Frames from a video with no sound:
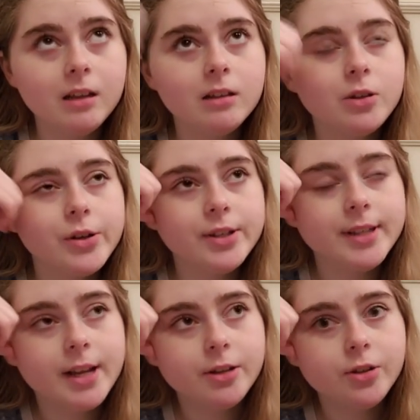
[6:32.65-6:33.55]
So I just
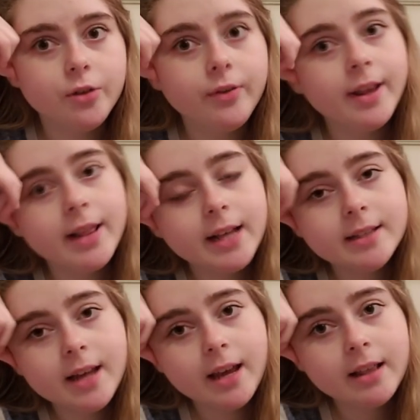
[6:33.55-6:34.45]
had a Zofran that
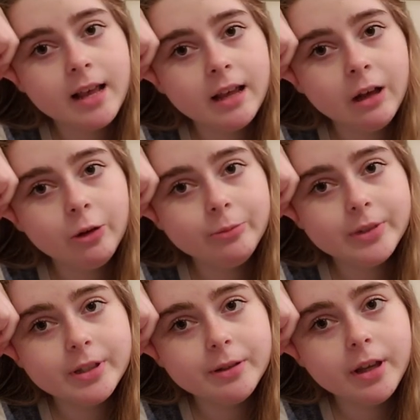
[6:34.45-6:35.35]
day, and that helped.